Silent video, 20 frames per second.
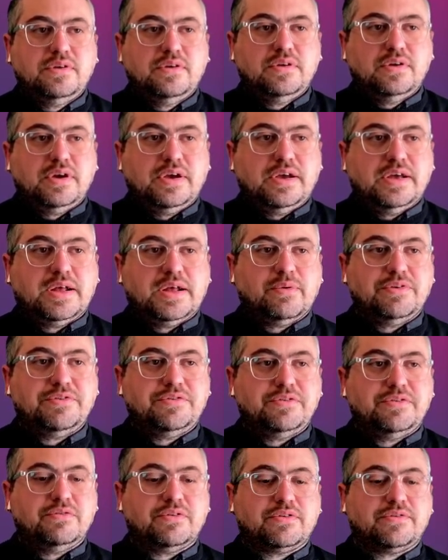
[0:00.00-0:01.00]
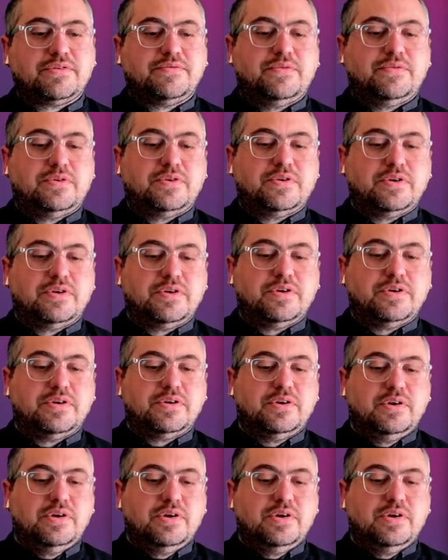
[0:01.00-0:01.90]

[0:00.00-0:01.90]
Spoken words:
And I want you to look for